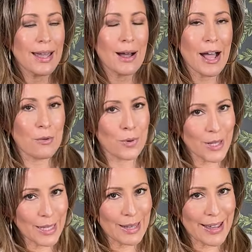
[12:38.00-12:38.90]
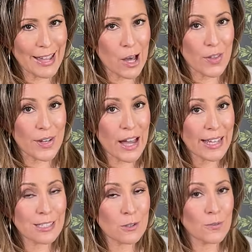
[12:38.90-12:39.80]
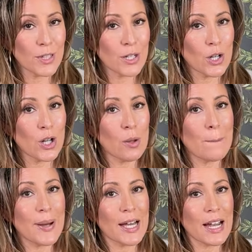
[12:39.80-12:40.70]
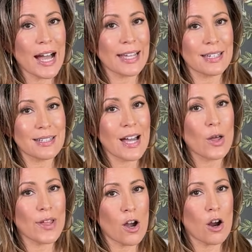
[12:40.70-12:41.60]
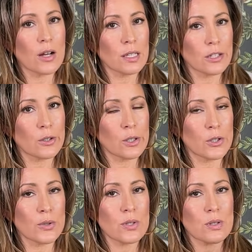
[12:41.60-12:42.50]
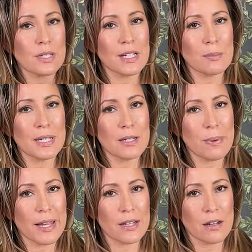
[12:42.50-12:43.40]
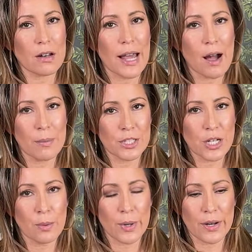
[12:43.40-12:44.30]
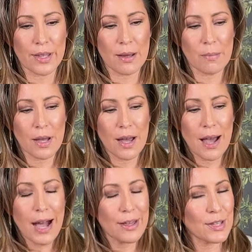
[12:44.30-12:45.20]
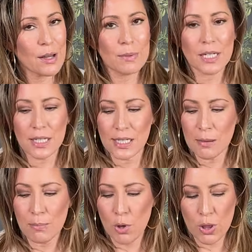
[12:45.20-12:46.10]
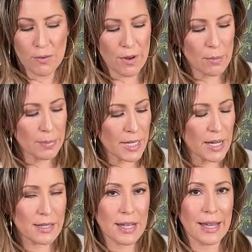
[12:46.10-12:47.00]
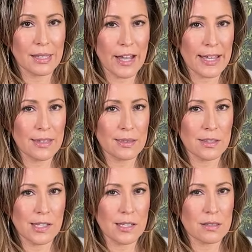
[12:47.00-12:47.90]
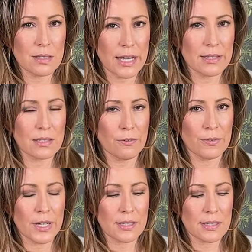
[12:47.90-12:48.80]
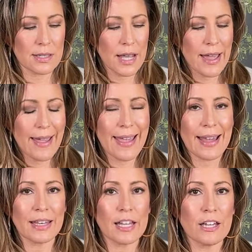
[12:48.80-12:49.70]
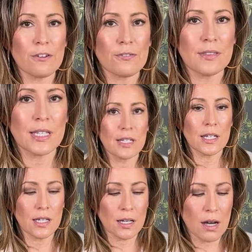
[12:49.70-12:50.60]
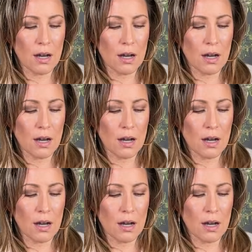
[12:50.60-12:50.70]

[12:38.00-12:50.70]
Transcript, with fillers: I really like how the 9s feel, but I could tell they are a little loose, so it's gonna be dependent on how much I wear them. I think I'm gonna keep both of them because I like the size difference, and if the